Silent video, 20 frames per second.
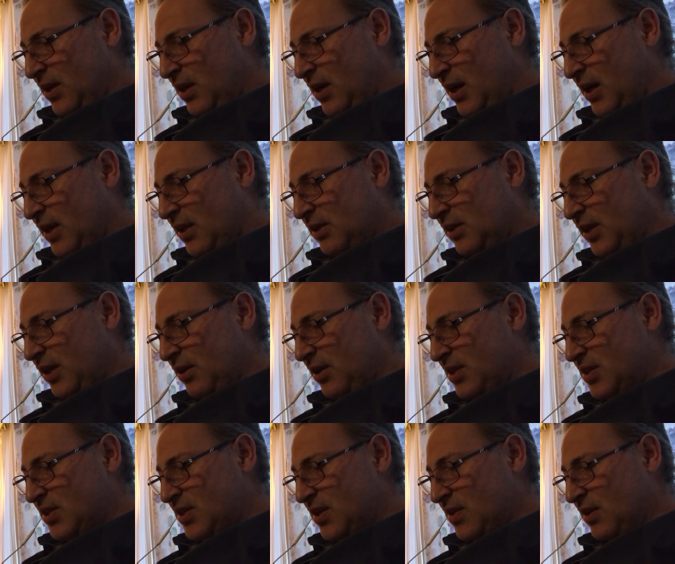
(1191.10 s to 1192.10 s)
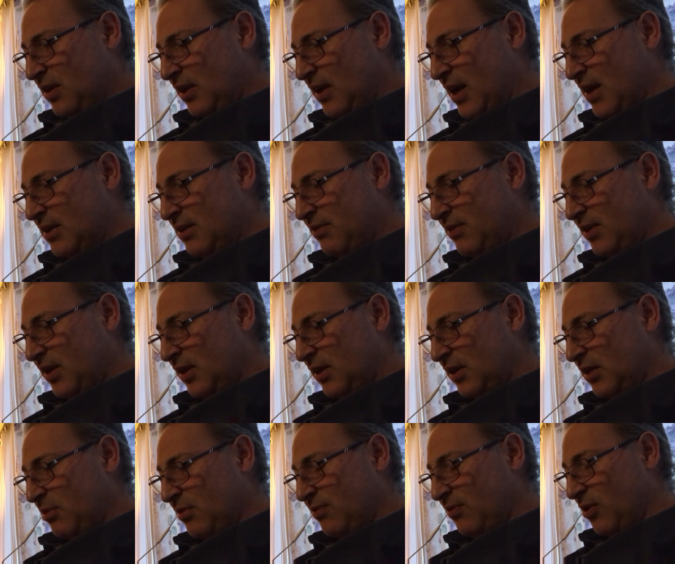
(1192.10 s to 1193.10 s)
I clearly see the land of
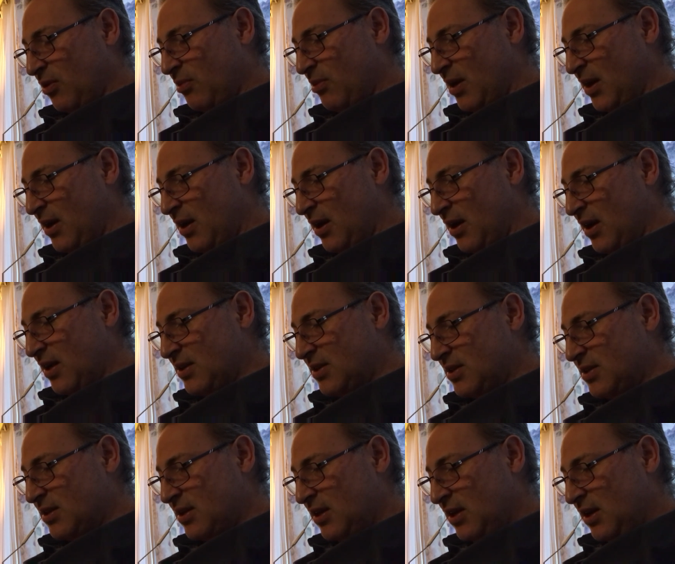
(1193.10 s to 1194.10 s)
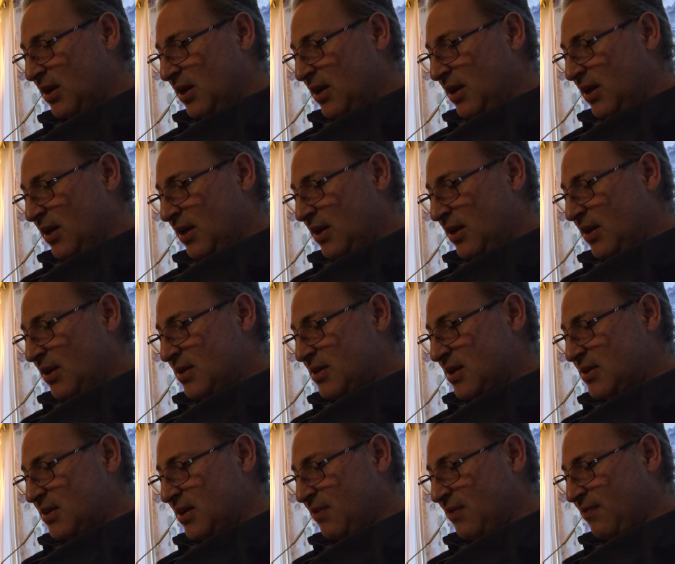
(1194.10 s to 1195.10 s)
Italy before my eyes. It is
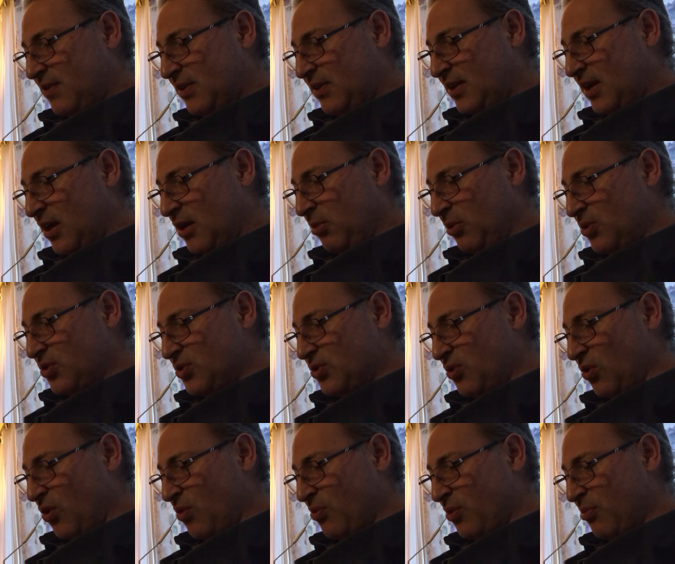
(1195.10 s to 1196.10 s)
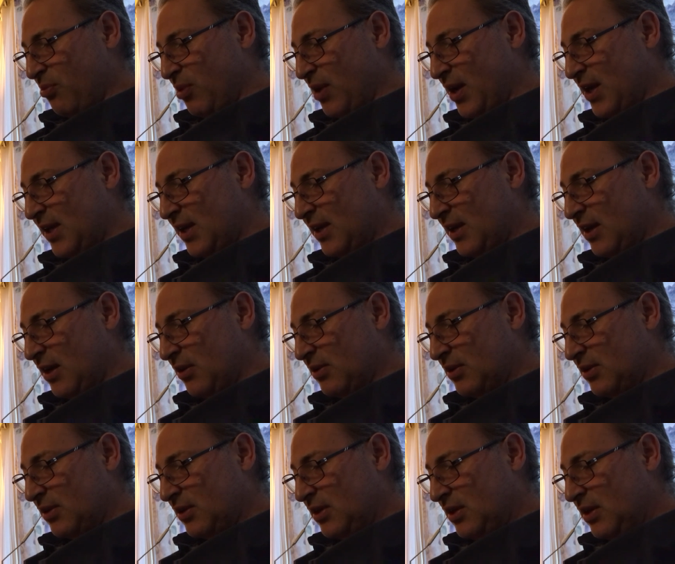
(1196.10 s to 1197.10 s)
as if a terrible storm were breaking
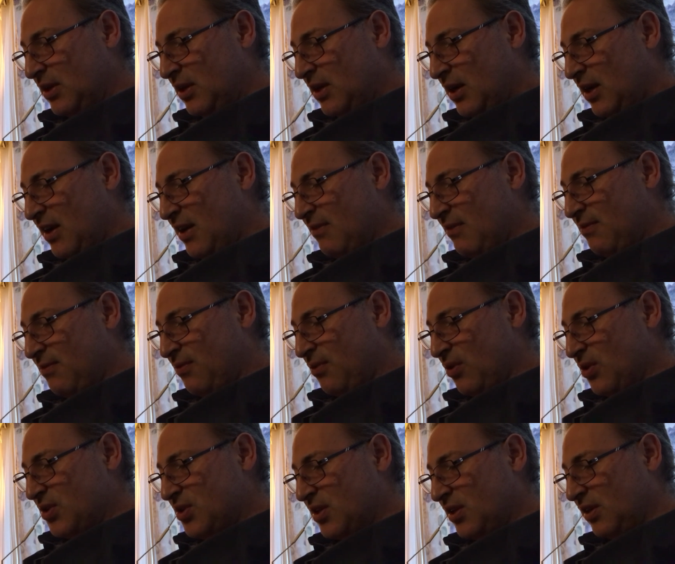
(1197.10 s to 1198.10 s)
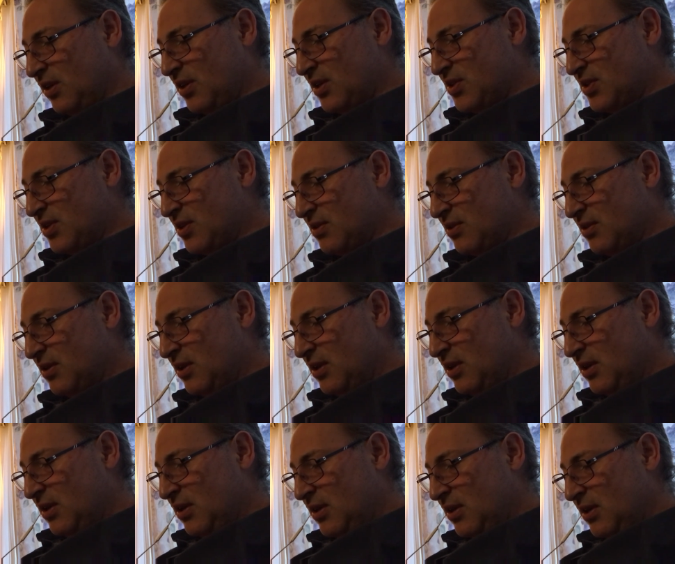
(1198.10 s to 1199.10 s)
out. I am forced to listen,
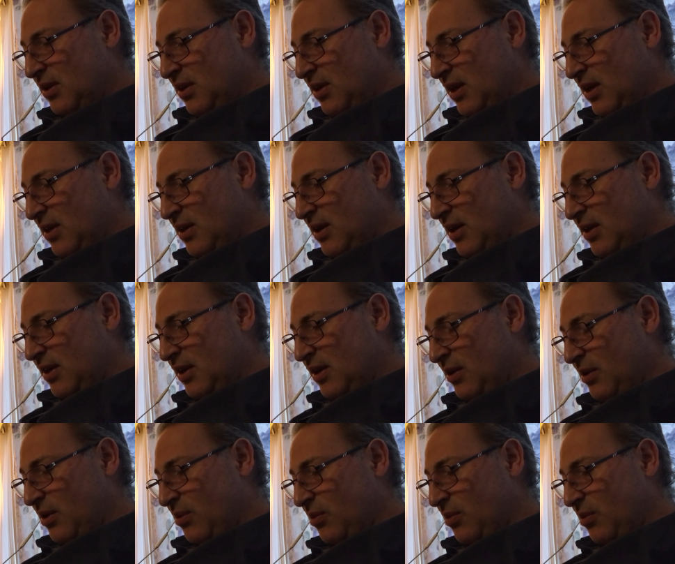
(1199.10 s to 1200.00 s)
and I hear